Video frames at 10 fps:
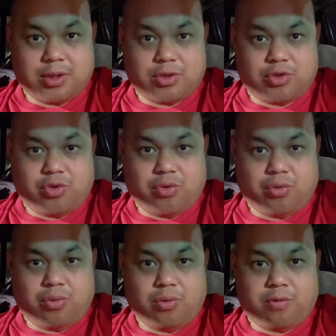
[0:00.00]

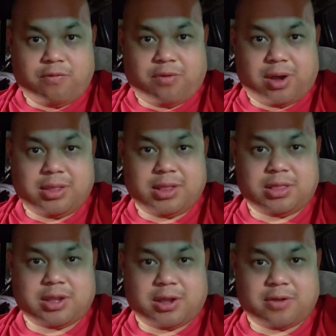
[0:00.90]
You fall in
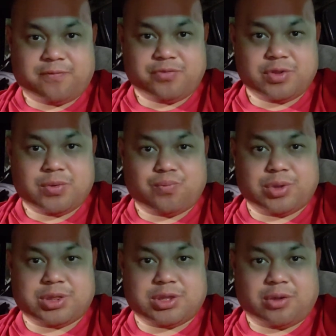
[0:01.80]
love
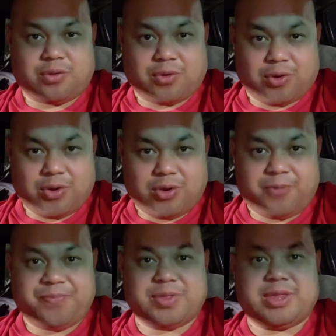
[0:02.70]
with the
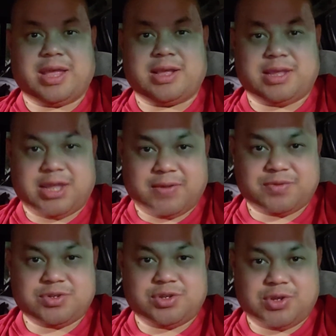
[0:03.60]
girl that
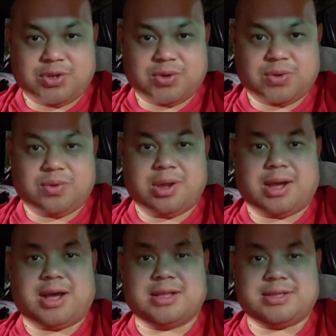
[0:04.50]
gives you
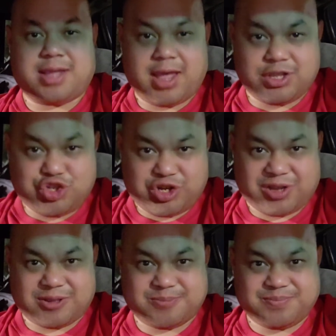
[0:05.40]
attention.